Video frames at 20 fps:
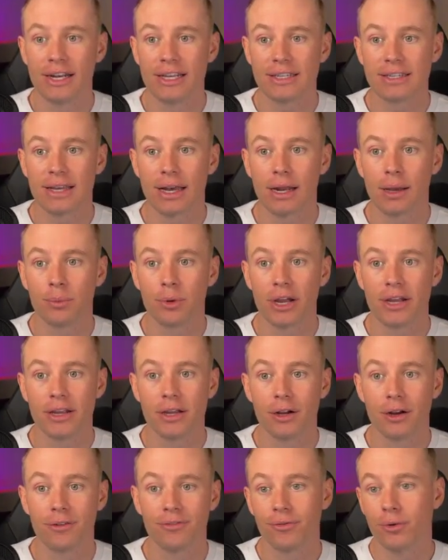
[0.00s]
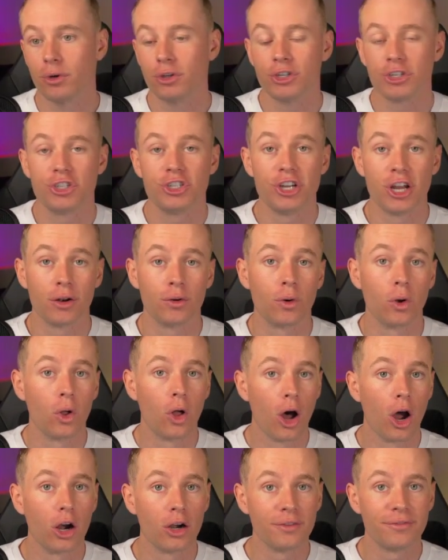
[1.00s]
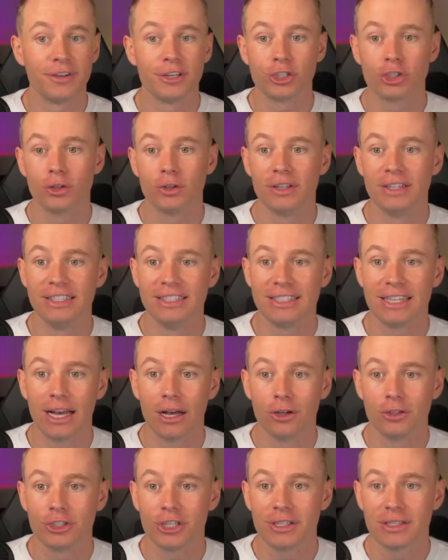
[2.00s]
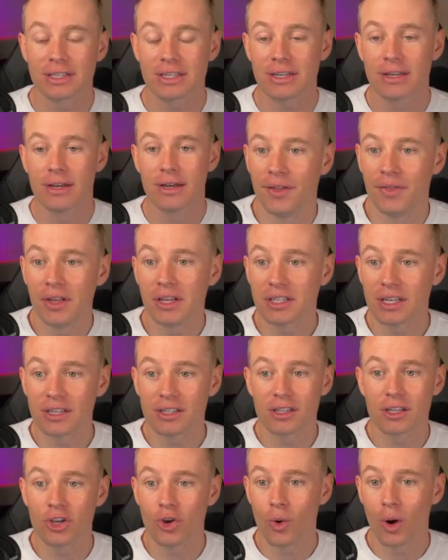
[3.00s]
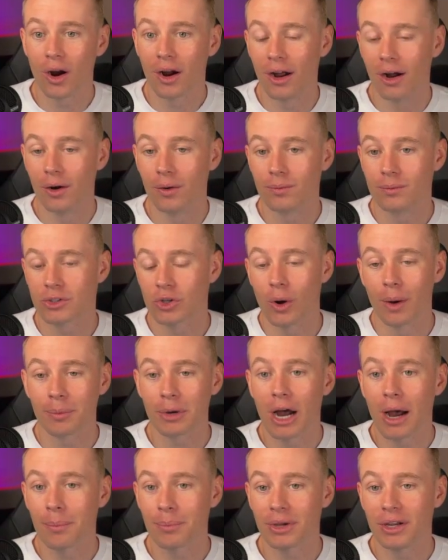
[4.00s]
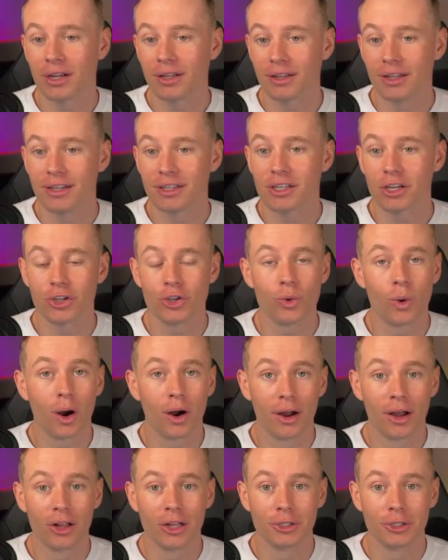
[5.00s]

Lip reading: set up right here for just general artificial intelligence. And this is the URL. So I'm copying this URL